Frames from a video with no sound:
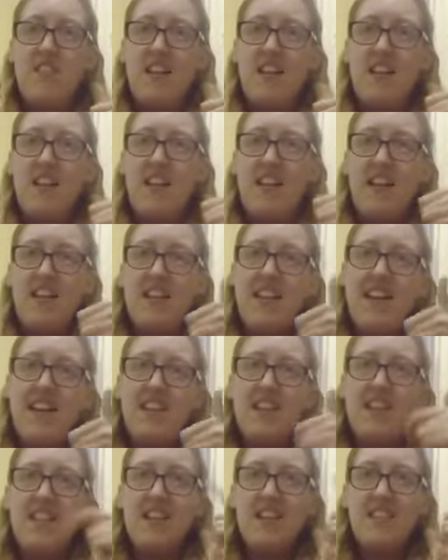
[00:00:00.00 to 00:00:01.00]
like it,
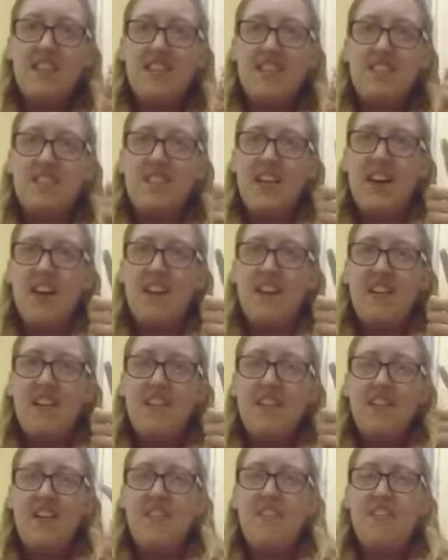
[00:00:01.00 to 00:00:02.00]
set
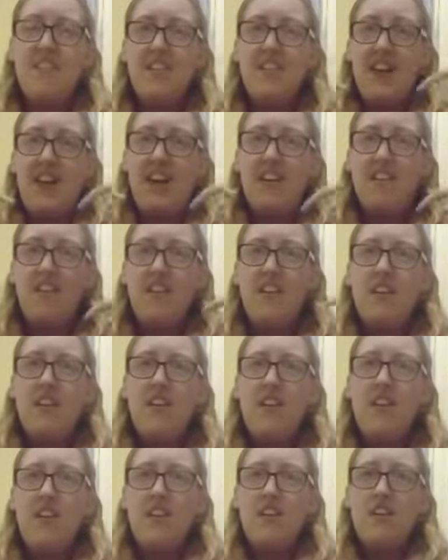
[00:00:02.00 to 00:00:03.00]
comment down,
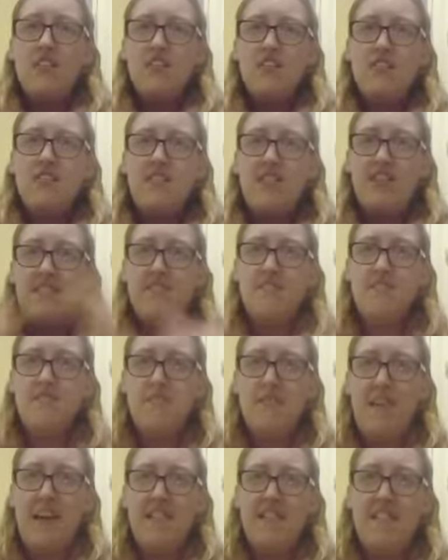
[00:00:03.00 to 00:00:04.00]
subscribe to
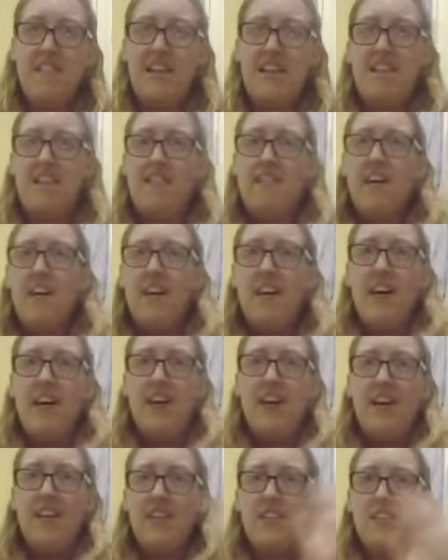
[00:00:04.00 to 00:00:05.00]
my channel,
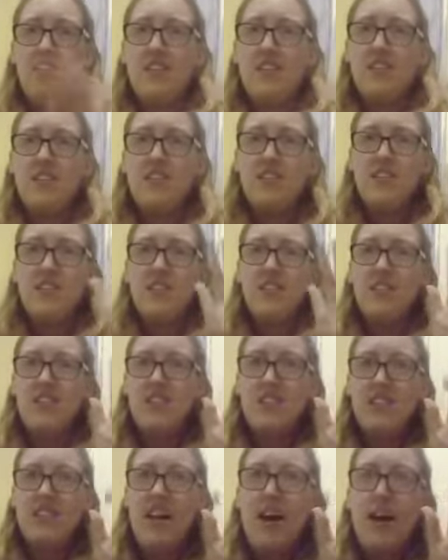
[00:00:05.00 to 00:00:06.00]
and good.